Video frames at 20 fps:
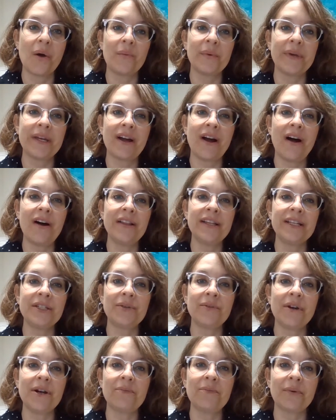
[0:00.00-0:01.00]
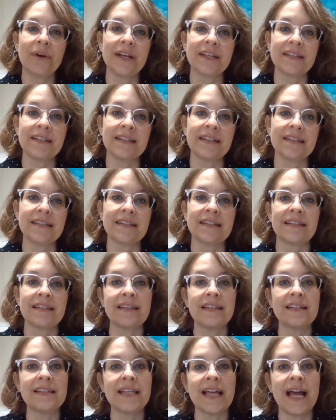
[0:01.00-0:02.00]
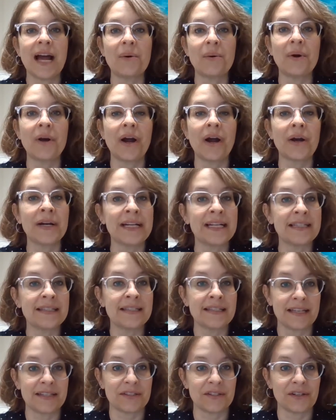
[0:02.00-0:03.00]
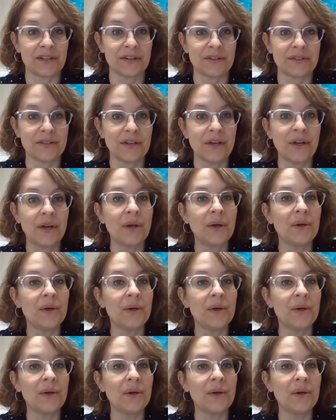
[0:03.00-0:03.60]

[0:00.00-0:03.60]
We call into our presence this hour our ancestors,